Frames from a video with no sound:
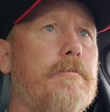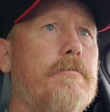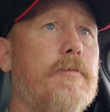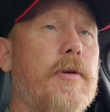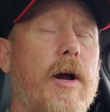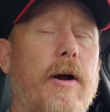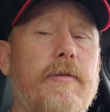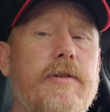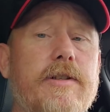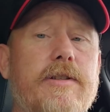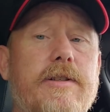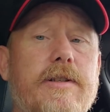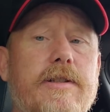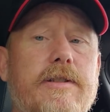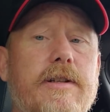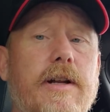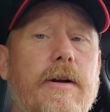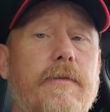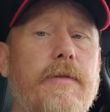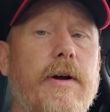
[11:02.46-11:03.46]
Obviously, it's
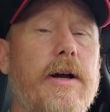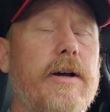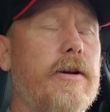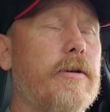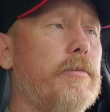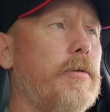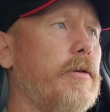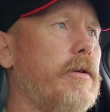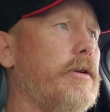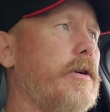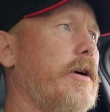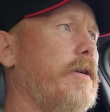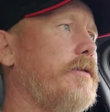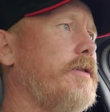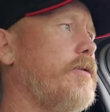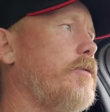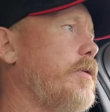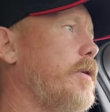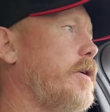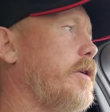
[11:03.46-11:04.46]
not valuable enough to
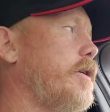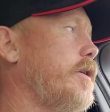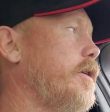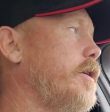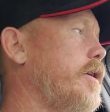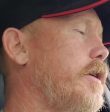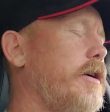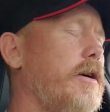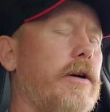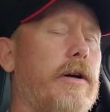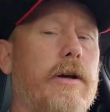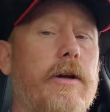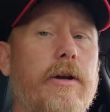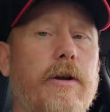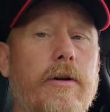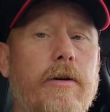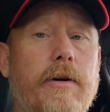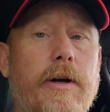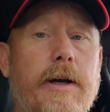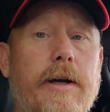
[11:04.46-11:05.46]
where,
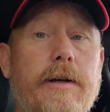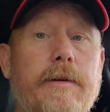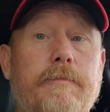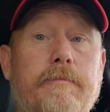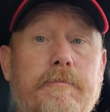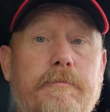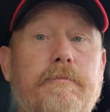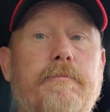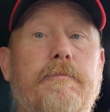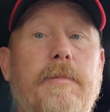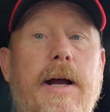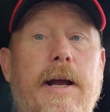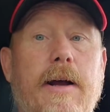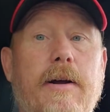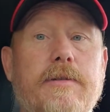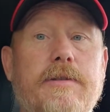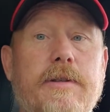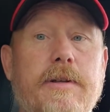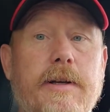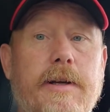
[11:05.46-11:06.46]
hey, my
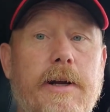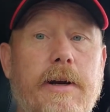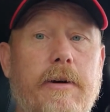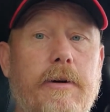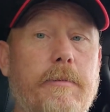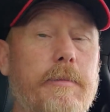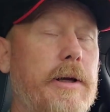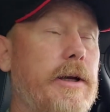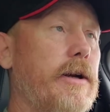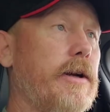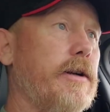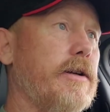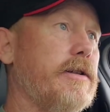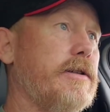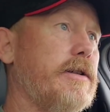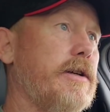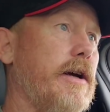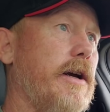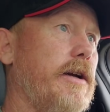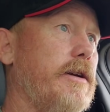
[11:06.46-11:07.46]
house in the Caribbean is
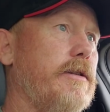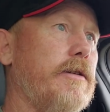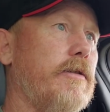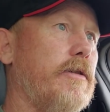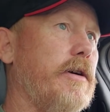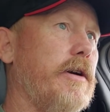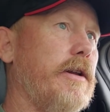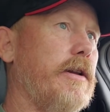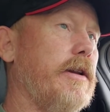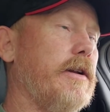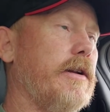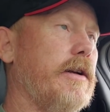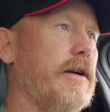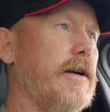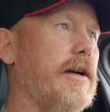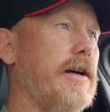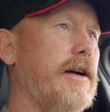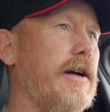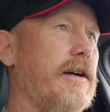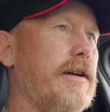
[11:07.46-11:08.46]
set or anything
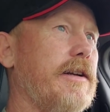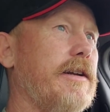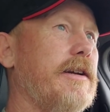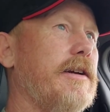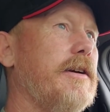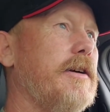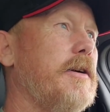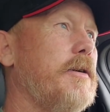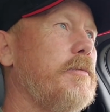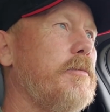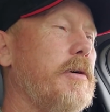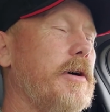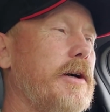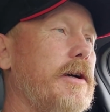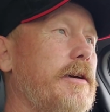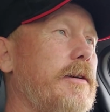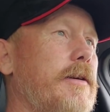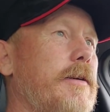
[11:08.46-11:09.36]
like that. But,